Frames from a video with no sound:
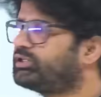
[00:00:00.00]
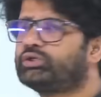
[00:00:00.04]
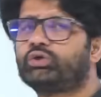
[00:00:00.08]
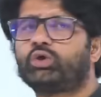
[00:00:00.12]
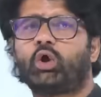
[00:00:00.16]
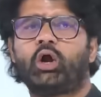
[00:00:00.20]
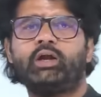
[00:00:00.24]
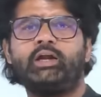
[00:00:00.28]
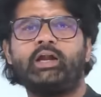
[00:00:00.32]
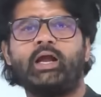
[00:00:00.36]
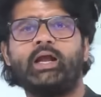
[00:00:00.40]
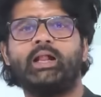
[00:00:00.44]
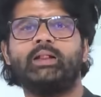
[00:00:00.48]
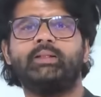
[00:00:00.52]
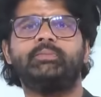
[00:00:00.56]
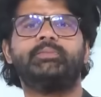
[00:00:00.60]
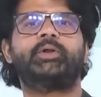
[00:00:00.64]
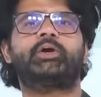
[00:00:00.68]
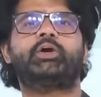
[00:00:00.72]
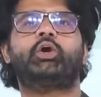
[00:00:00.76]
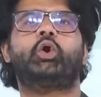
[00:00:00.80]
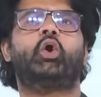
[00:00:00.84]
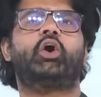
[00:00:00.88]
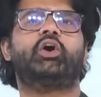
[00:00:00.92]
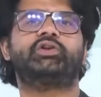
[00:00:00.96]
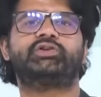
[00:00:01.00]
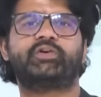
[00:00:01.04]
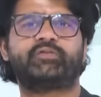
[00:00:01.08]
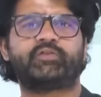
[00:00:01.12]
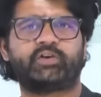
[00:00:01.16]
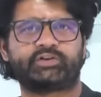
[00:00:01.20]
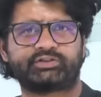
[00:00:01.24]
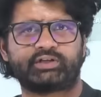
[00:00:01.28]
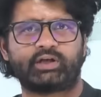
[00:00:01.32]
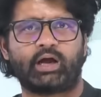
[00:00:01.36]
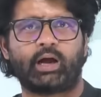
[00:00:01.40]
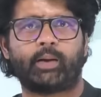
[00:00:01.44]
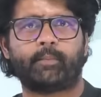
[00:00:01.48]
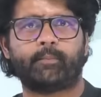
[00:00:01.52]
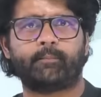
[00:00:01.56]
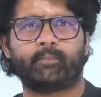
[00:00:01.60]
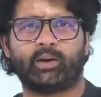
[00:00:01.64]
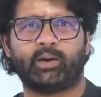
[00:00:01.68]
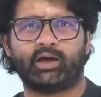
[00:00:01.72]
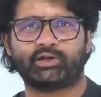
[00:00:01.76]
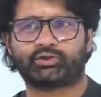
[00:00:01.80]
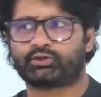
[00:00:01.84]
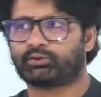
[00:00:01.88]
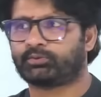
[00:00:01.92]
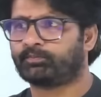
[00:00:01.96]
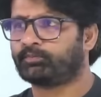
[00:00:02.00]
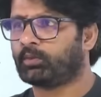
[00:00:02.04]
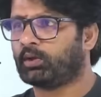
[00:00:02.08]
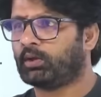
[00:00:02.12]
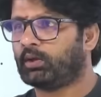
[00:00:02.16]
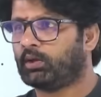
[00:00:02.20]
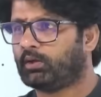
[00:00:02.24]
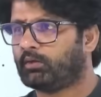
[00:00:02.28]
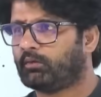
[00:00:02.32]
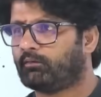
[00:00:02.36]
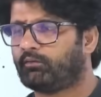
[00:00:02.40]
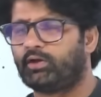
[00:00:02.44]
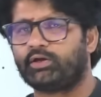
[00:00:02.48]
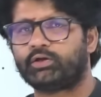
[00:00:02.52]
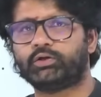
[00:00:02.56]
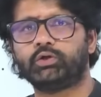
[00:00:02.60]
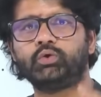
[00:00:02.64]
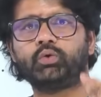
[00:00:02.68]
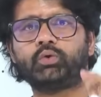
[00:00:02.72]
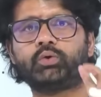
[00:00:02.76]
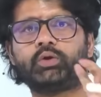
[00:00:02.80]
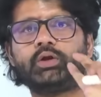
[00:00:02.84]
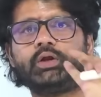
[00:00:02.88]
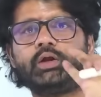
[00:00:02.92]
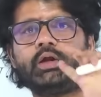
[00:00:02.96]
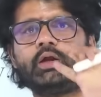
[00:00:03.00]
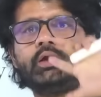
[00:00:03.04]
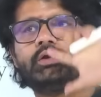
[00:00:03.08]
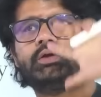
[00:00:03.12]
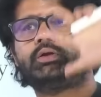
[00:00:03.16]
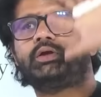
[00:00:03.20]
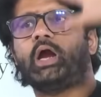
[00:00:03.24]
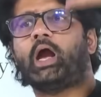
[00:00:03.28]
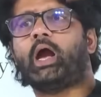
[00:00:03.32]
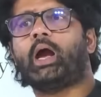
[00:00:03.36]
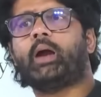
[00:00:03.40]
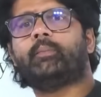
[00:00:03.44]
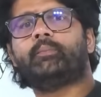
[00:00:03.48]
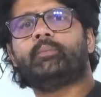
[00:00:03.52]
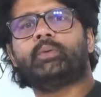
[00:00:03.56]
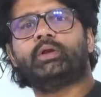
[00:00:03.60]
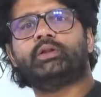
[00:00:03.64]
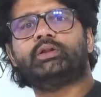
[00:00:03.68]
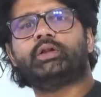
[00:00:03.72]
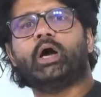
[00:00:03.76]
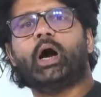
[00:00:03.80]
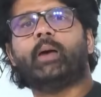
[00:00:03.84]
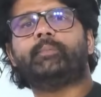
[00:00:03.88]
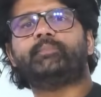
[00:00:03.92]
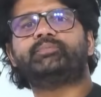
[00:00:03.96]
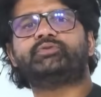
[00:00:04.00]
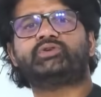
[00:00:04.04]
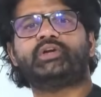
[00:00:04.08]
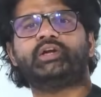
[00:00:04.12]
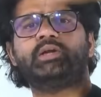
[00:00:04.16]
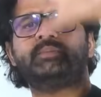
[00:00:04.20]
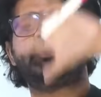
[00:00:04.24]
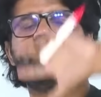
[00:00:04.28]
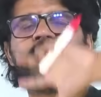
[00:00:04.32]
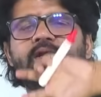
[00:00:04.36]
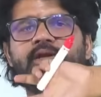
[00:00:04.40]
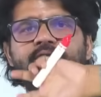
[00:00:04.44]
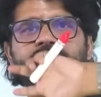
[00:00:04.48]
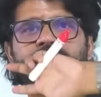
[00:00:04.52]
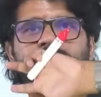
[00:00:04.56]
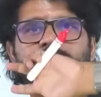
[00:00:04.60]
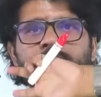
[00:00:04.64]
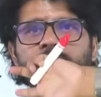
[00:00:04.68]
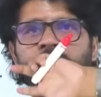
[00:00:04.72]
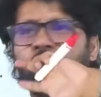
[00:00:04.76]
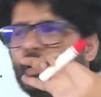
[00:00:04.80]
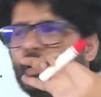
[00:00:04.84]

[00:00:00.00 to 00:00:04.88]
not help the cause of Assam much. When you create dam in the upstream region,